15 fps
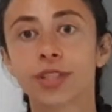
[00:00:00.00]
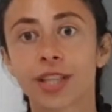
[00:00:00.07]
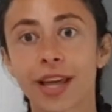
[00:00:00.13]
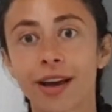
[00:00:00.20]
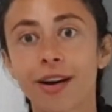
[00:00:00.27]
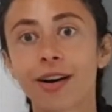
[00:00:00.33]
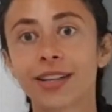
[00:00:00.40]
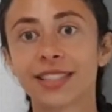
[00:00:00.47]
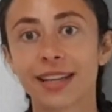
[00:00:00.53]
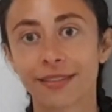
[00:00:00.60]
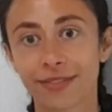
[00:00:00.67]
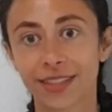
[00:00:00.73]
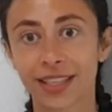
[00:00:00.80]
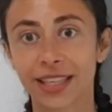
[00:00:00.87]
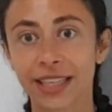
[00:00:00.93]
There are
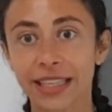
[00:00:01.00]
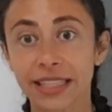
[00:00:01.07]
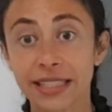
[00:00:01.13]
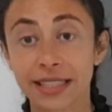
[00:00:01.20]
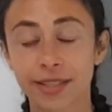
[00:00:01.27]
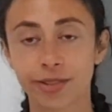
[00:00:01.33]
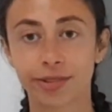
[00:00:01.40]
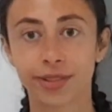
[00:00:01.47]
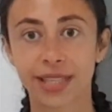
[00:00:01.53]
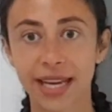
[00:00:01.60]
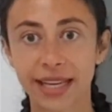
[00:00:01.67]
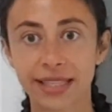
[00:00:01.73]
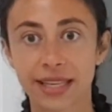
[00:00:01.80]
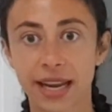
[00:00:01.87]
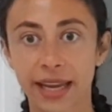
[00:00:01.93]
definitely still
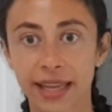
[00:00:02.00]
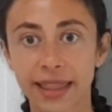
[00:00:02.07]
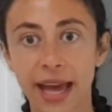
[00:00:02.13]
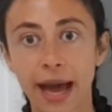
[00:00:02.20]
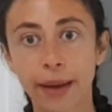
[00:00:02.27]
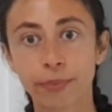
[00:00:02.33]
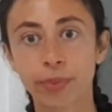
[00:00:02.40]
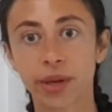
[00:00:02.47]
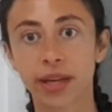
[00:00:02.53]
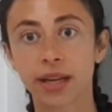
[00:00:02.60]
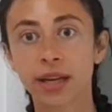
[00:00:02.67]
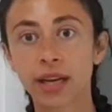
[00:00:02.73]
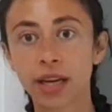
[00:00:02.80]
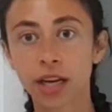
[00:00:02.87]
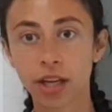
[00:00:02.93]
days like that, but
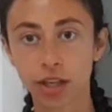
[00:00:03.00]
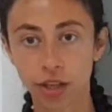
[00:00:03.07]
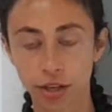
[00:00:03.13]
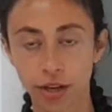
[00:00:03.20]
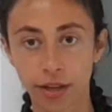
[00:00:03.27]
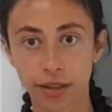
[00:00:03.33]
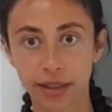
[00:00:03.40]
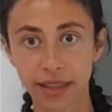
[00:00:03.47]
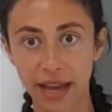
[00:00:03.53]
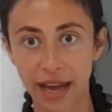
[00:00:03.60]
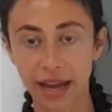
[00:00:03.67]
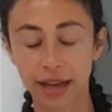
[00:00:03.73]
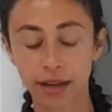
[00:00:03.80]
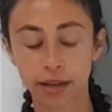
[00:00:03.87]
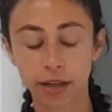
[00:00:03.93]

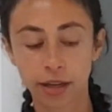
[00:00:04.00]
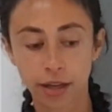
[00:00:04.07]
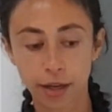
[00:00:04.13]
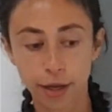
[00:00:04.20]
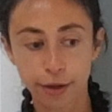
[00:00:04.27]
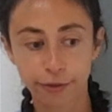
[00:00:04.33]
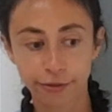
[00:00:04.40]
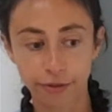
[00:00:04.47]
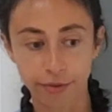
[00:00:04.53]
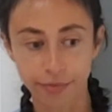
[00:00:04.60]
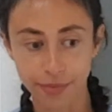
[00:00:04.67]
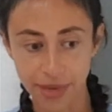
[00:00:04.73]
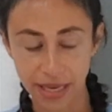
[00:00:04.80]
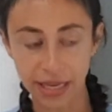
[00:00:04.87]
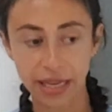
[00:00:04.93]
that for
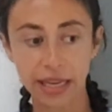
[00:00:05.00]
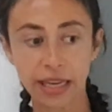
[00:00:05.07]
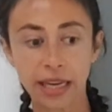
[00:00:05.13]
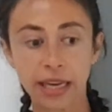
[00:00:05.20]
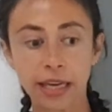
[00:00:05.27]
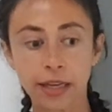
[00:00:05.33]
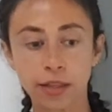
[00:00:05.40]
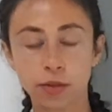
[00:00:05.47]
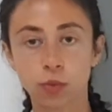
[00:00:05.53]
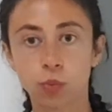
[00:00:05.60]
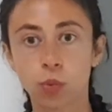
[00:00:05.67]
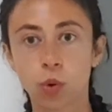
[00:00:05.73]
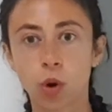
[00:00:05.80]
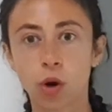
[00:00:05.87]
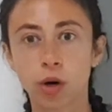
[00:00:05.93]
me is
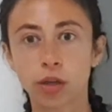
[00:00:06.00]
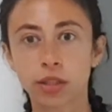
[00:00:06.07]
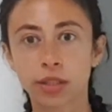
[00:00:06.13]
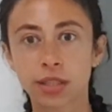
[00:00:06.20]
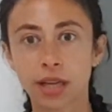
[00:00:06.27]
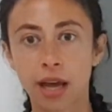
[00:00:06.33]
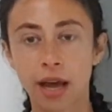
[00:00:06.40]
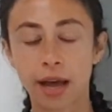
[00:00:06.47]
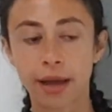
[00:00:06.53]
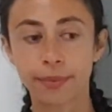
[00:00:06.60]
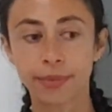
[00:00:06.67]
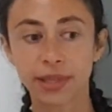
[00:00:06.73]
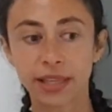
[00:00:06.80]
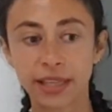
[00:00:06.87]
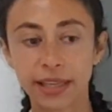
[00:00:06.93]
what
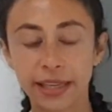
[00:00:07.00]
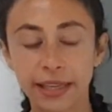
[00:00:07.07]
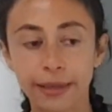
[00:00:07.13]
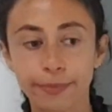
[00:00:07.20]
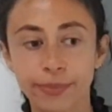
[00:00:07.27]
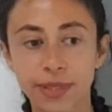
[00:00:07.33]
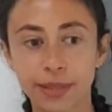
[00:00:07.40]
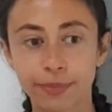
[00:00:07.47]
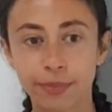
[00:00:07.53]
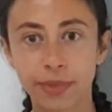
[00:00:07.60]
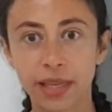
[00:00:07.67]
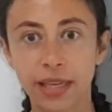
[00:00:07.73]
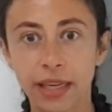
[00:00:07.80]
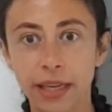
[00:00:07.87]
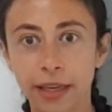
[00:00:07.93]
keeps
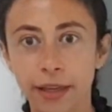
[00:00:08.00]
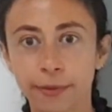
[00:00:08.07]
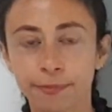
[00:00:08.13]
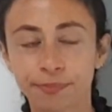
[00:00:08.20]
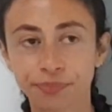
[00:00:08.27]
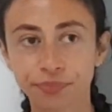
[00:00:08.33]
me